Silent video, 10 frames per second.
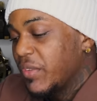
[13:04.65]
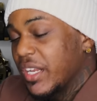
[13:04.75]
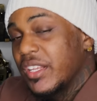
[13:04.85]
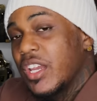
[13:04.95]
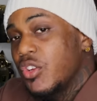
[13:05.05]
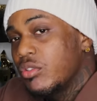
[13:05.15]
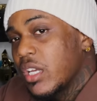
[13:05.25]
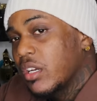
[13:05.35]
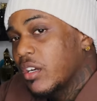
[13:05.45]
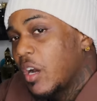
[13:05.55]
and then you
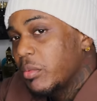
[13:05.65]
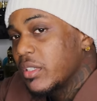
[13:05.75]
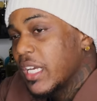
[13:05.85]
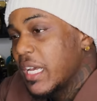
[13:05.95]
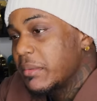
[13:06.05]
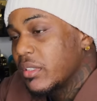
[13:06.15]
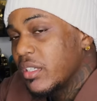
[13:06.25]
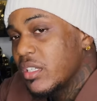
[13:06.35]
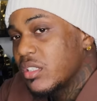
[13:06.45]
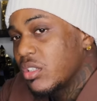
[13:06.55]
take a couple dabs of
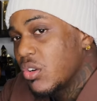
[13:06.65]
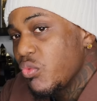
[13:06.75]
this to